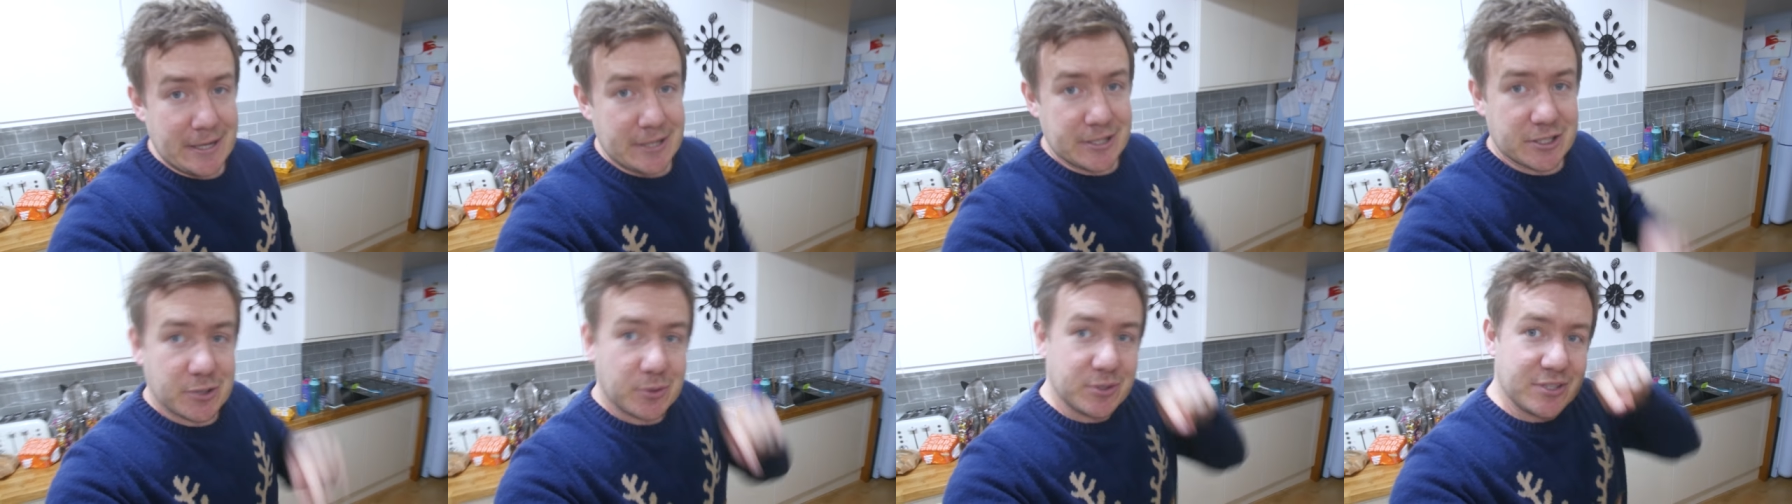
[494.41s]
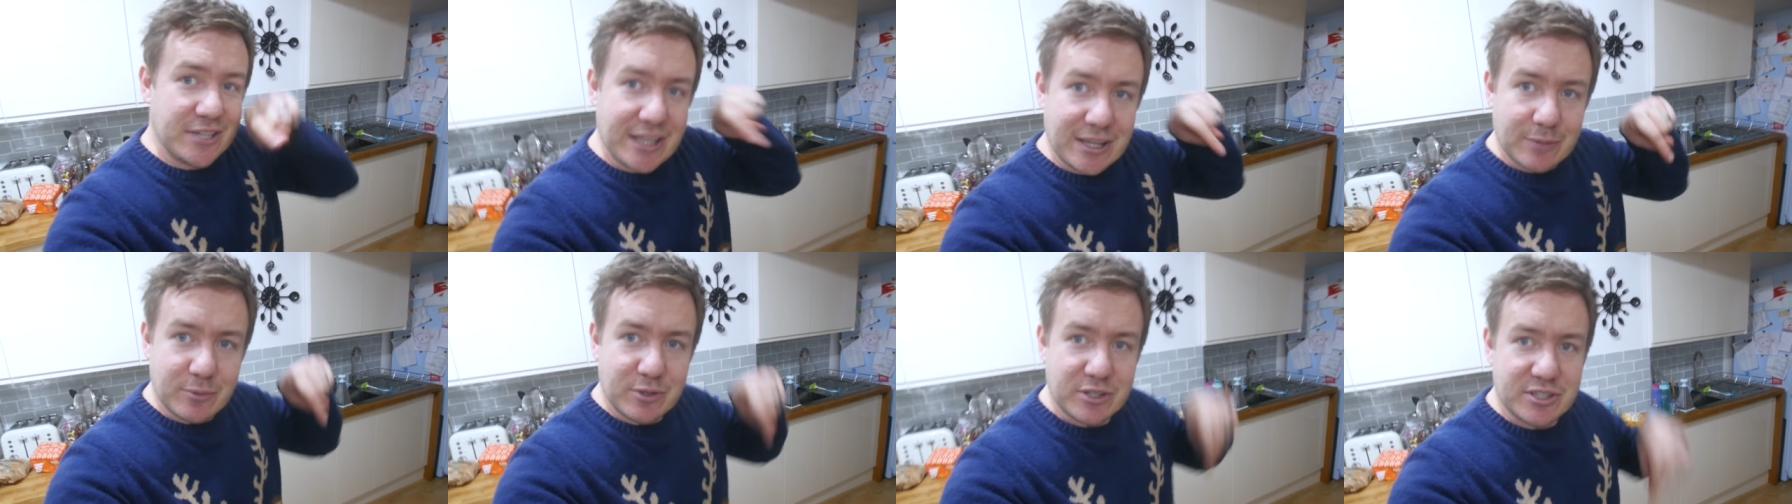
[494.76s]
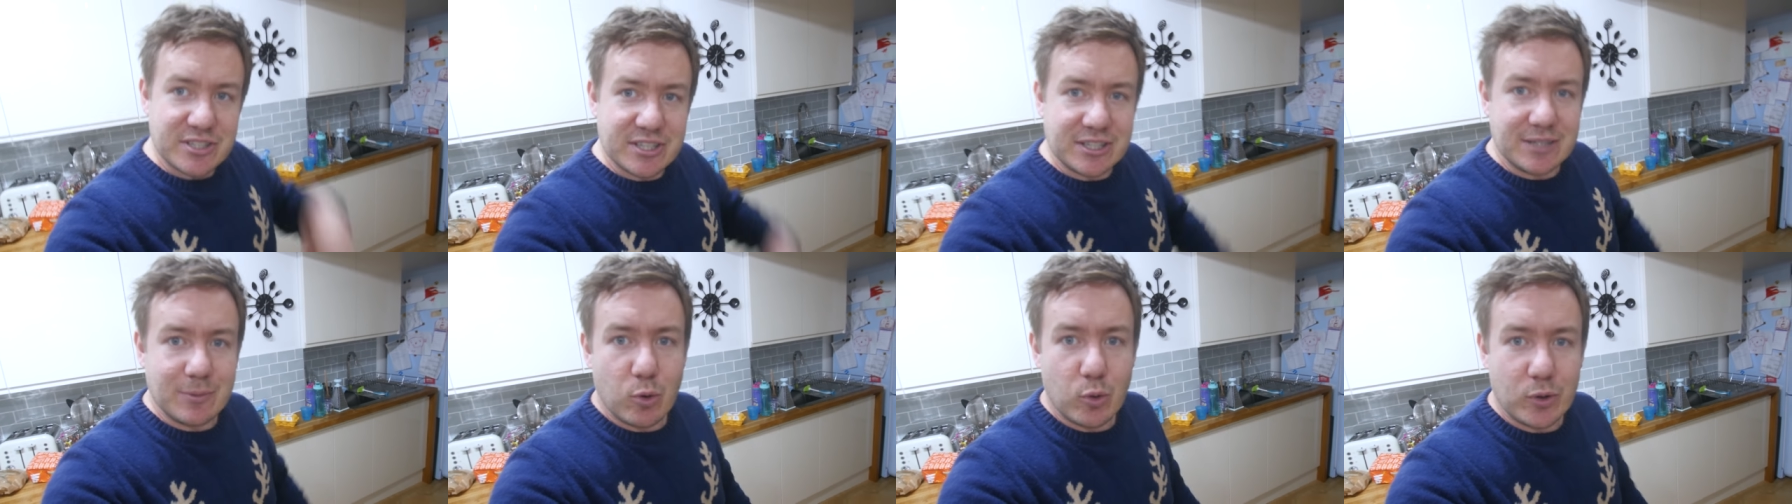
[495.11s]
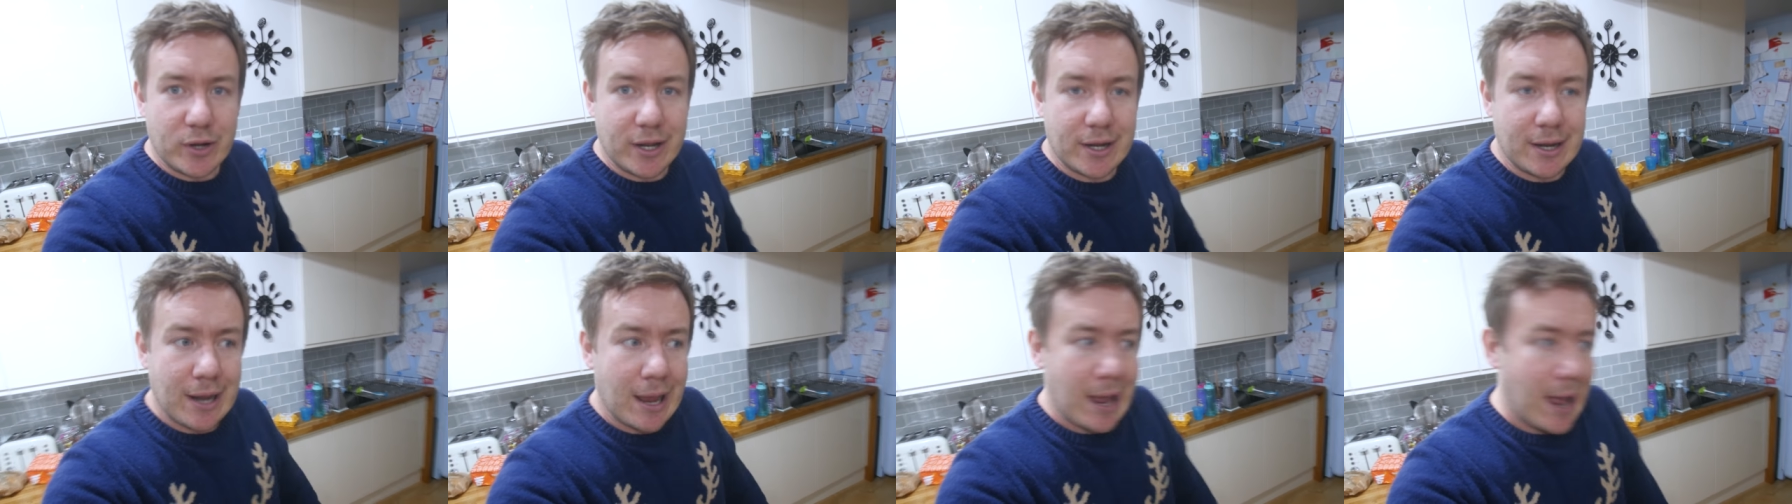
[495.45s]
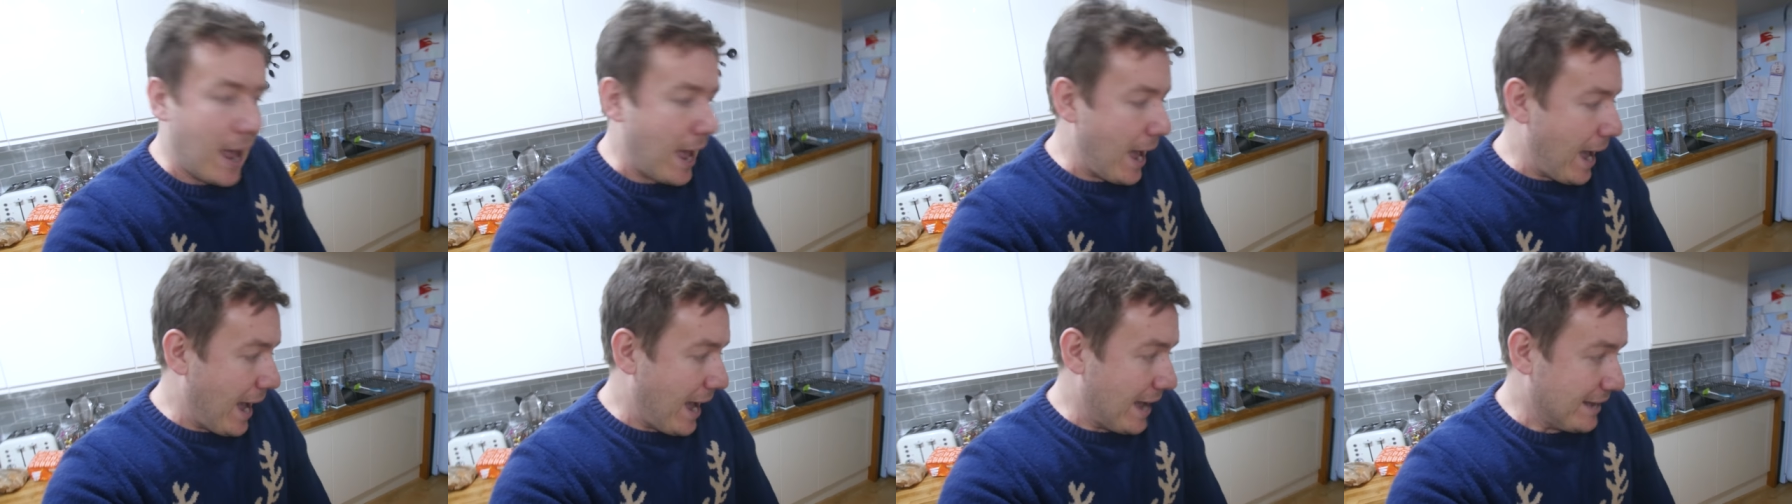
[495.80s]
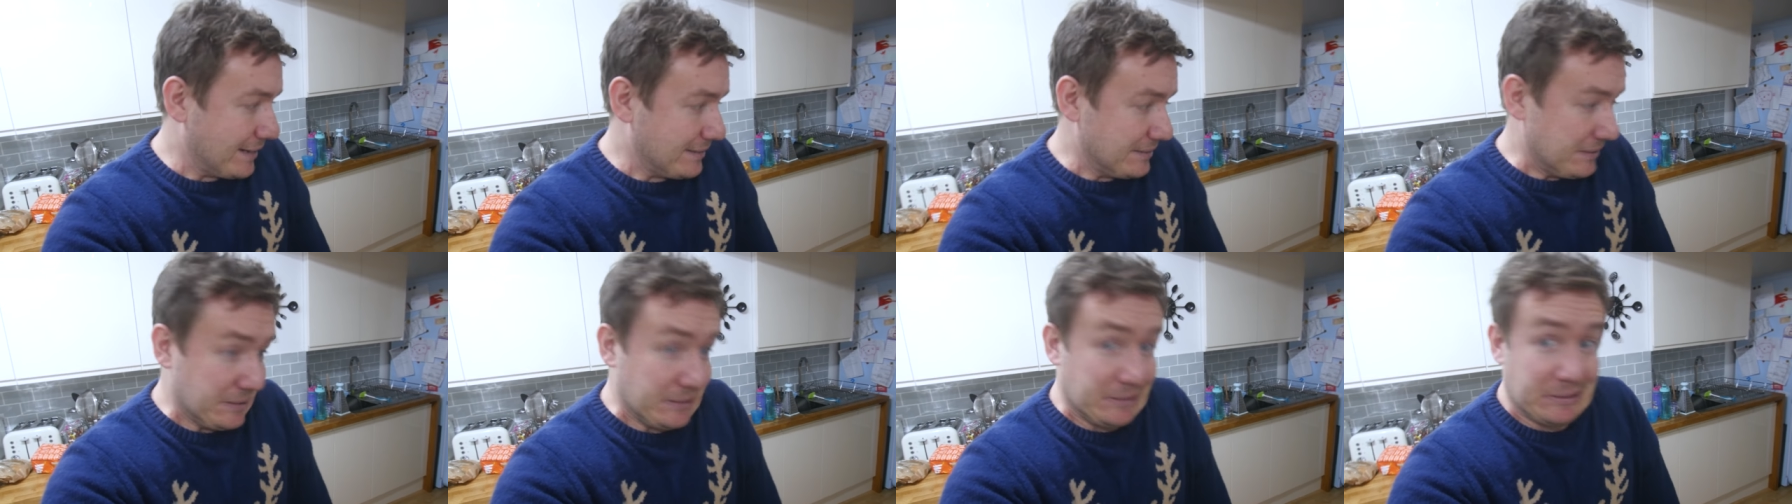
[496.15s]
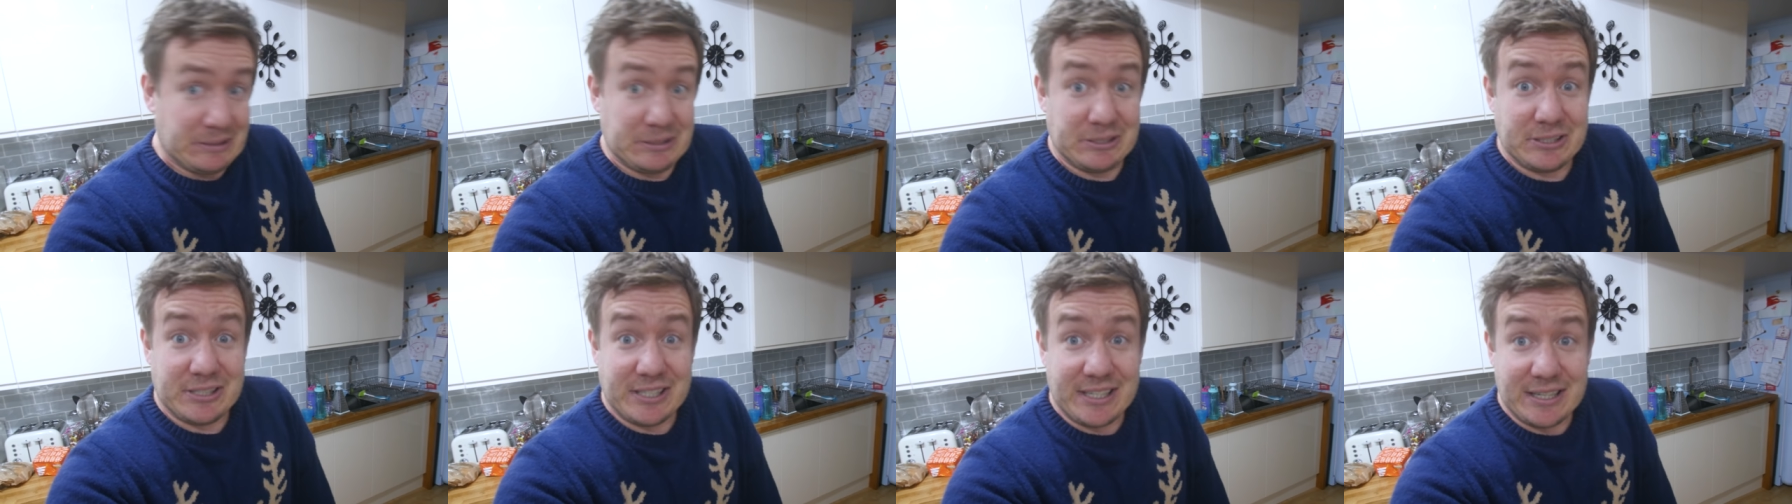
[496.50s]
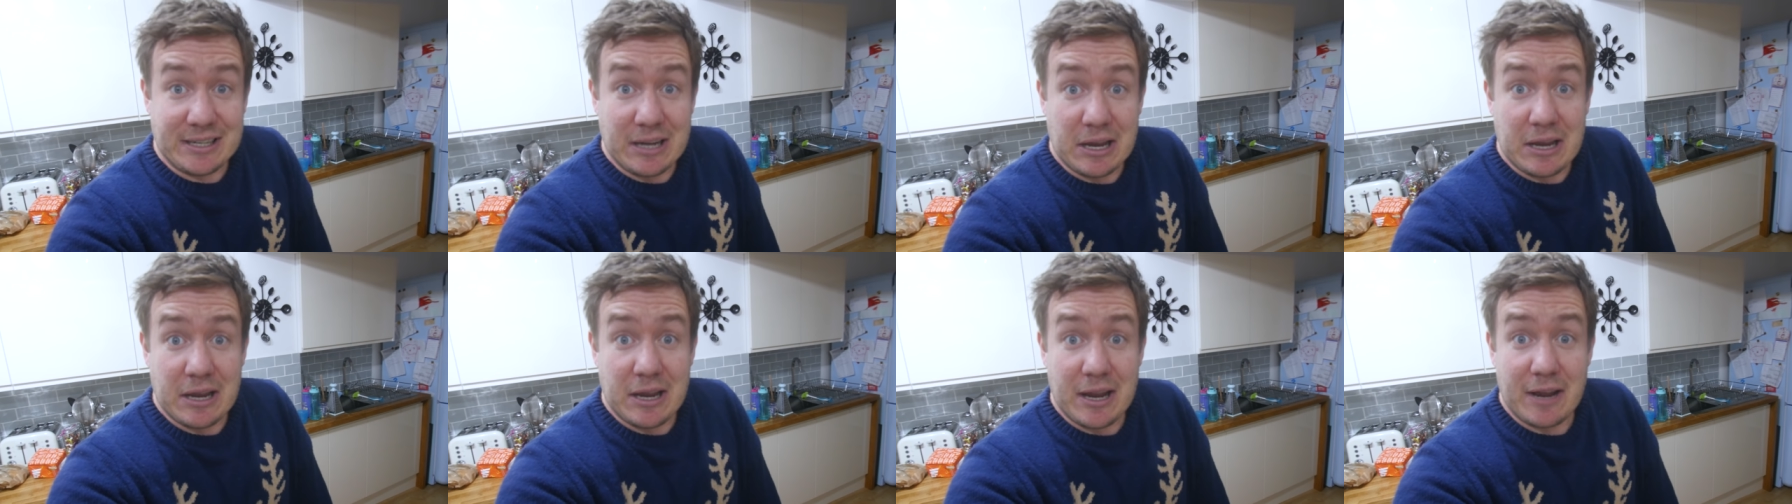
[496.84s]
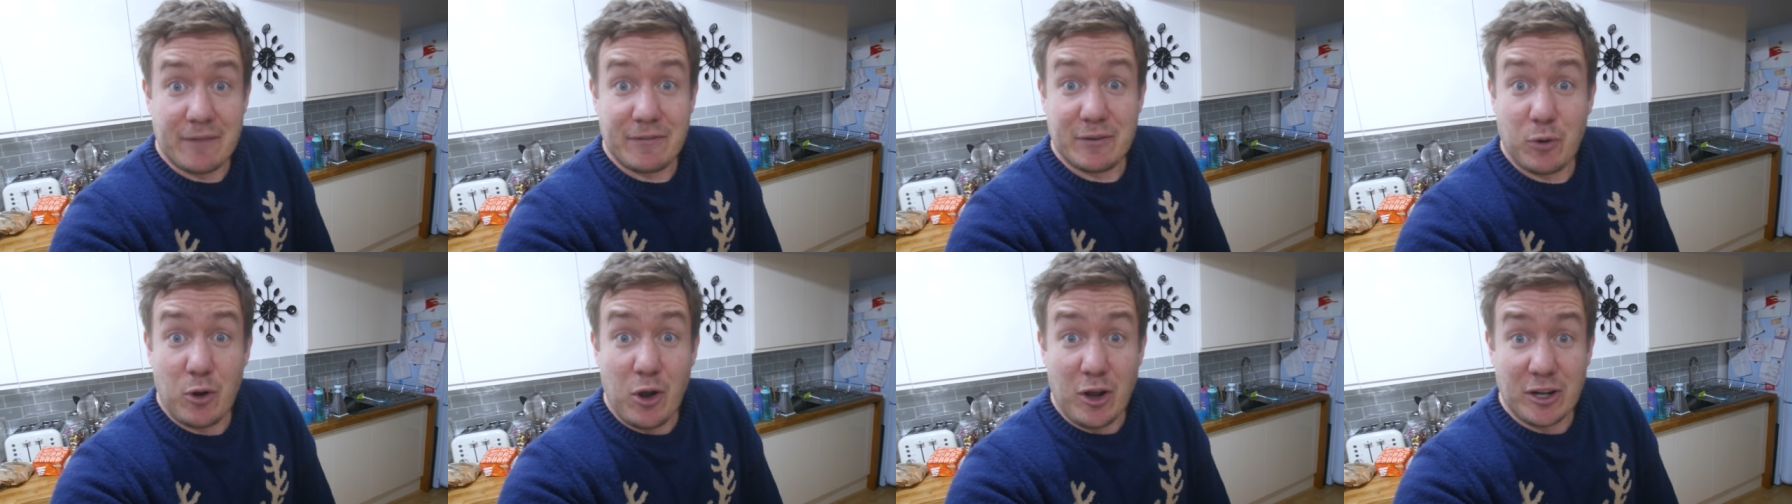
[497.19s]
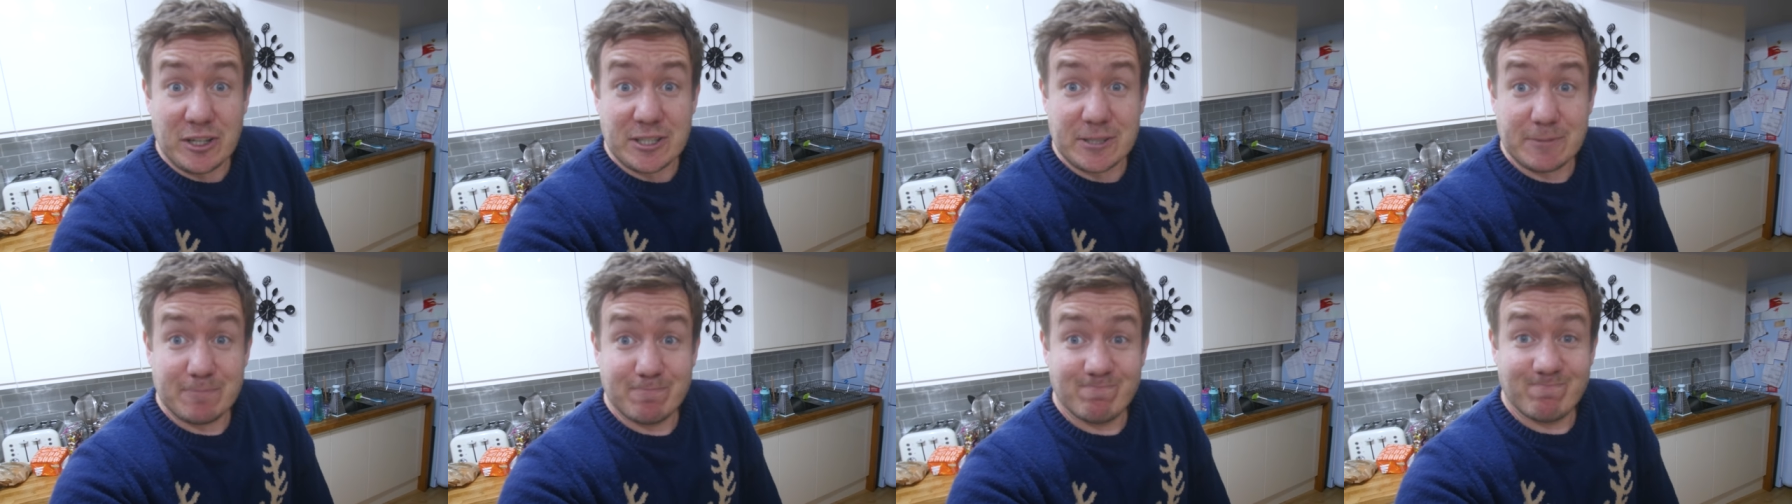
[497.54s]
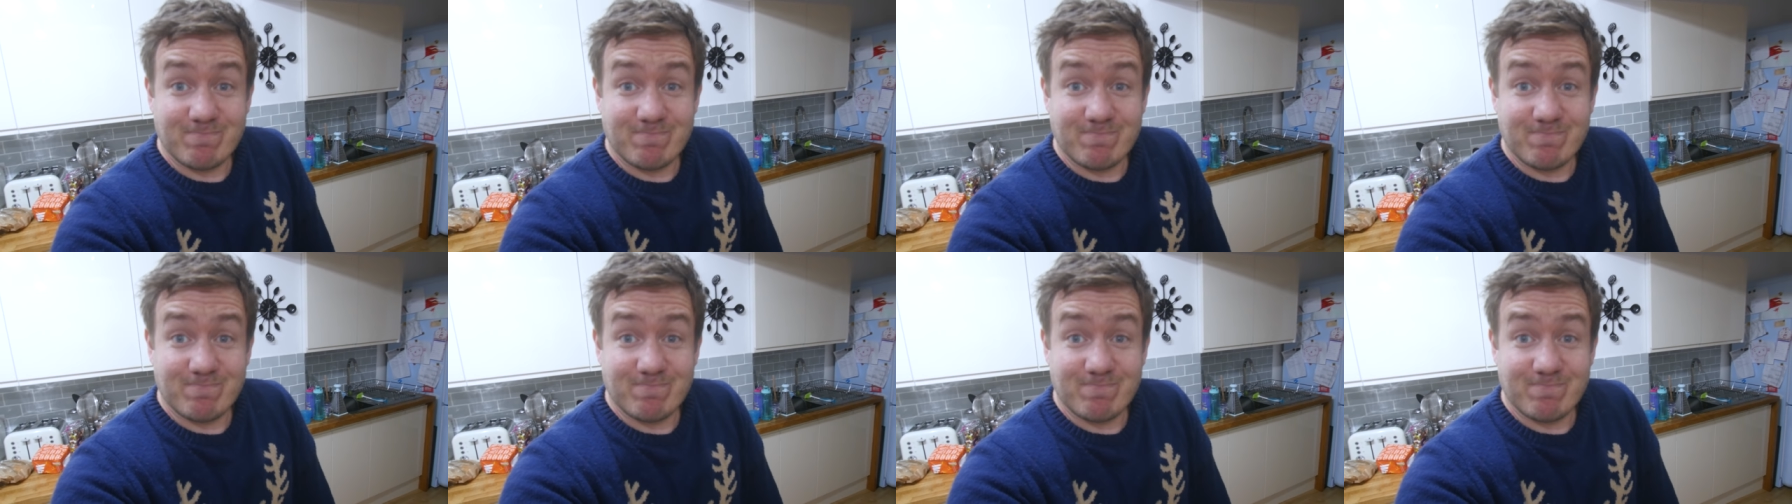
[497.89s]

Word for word: So we'll take them with us in the morning and see if it works.